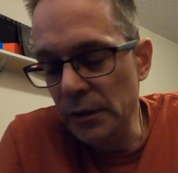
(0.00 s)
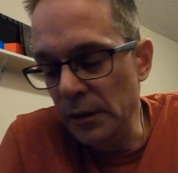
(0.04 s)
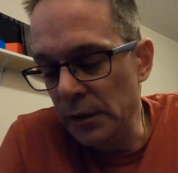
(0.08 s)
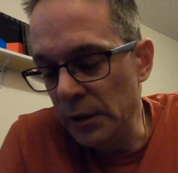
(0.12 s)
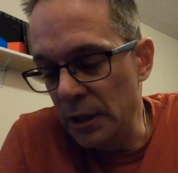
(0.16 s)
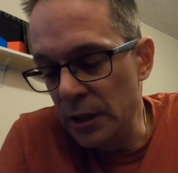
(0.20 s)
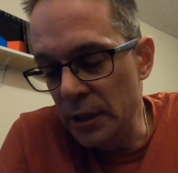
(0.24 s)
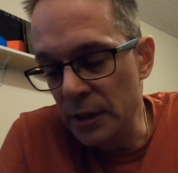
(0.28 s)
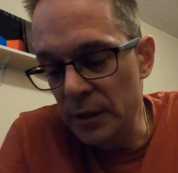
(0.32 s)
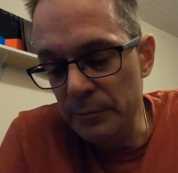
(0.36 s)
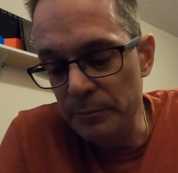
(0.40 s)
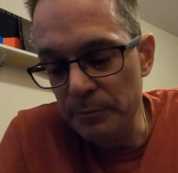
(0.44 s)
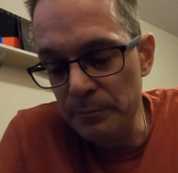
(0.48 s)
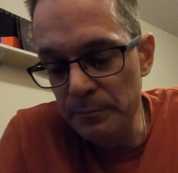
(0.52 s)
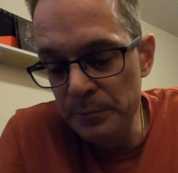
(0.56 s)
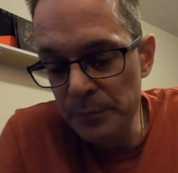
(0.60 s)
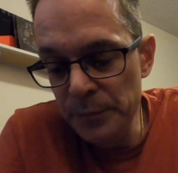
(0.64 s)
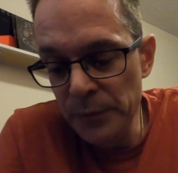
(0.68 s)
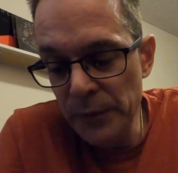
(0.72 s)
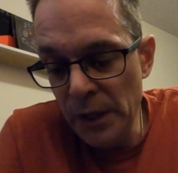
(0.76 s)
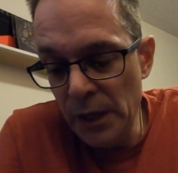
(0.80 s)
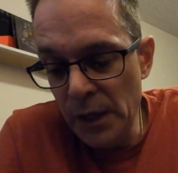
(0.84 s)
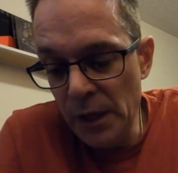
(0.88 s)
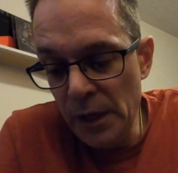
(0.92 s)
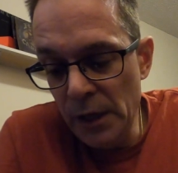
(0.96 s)

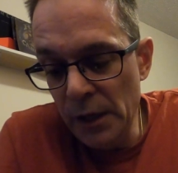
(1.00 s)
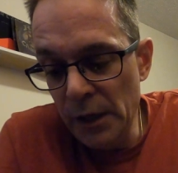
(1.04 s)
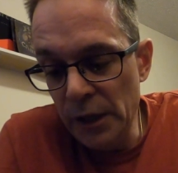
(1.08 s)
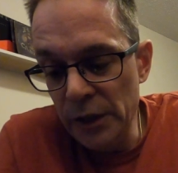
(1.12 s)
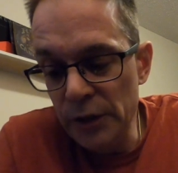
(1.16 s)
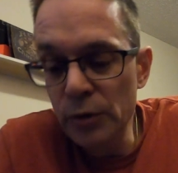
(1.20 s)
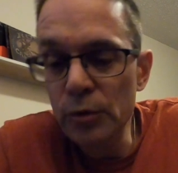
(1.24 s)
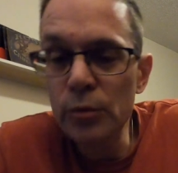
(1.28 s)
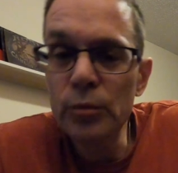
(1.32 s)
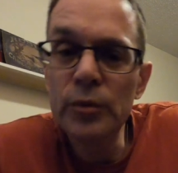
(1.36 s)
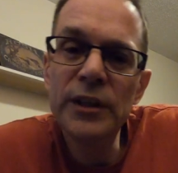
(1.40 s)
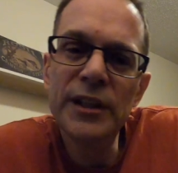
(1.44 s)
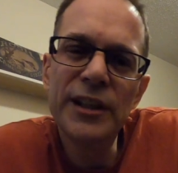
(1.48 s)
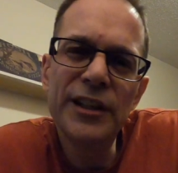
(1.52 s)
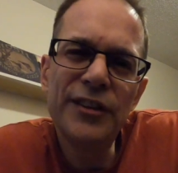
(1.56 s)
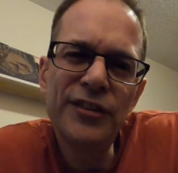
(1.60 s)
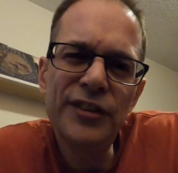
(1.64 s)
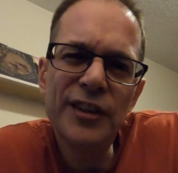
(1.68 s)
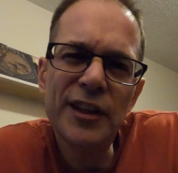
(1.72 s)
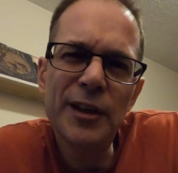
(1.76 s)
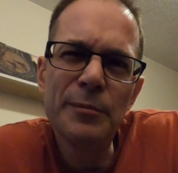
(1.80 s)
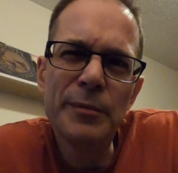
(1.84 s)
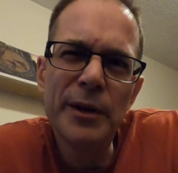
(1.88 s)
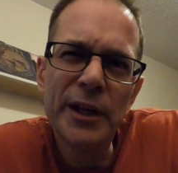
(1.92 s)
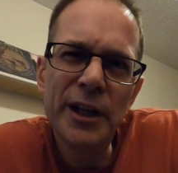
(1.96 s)
I don't really
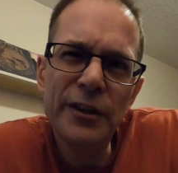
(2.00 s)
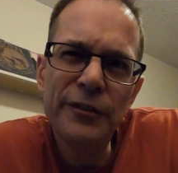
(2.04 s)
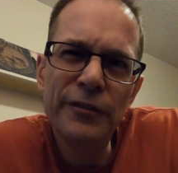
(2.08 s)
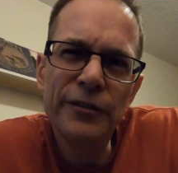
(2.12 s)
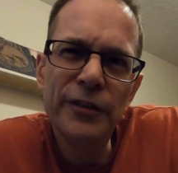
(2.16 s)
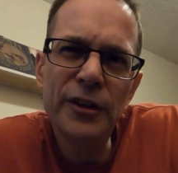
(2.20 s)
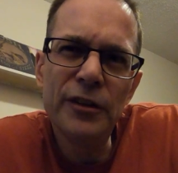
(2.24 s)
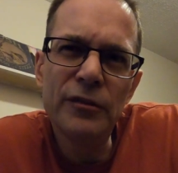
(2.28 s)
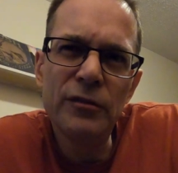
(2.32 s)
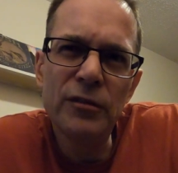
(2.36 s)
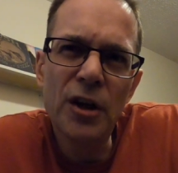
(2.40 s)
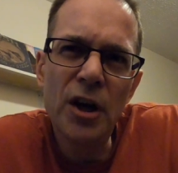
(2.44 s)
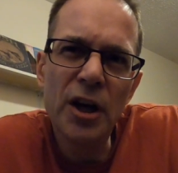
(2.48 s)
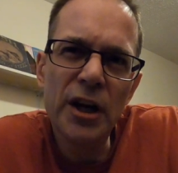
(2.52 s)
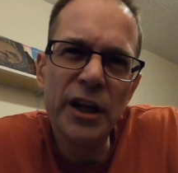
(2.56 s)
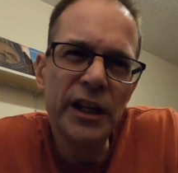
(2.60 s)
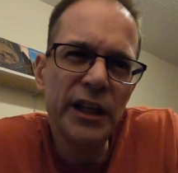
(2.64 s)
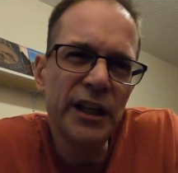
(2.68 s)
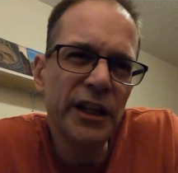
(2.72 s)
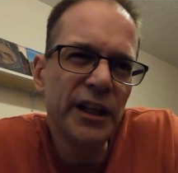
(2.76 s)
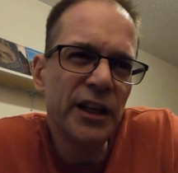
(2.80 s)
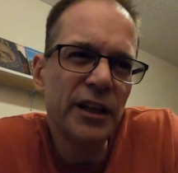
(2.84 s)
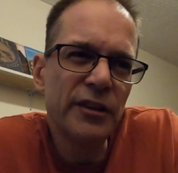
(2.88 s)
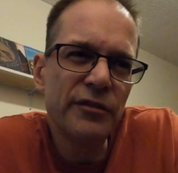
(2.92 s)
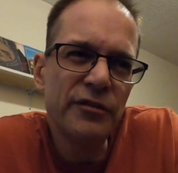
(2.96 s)
see a benefit of
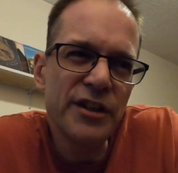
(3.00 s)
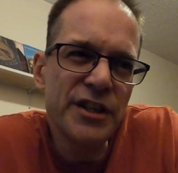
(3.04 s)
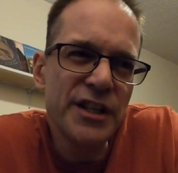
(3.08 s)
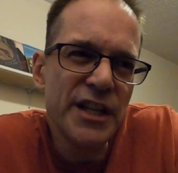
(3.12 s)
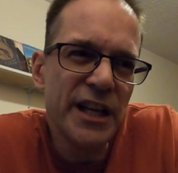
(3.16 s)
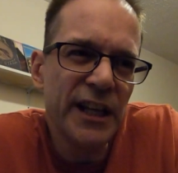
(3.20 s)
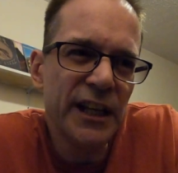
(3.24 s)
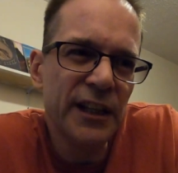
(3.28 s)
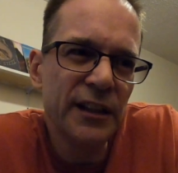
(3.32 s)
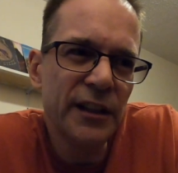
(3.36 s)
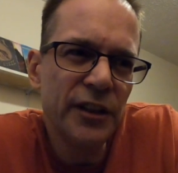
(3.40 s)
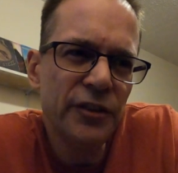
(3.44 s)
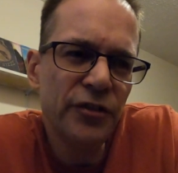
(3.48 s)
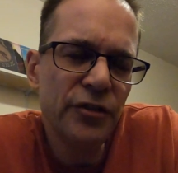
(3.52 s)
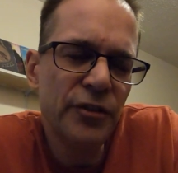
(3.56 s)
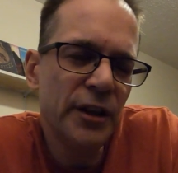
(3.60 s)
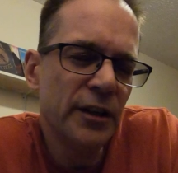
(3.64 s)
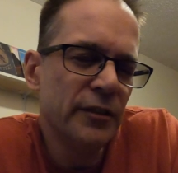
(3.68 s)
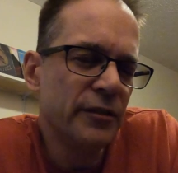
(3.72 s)
logging in every day unless you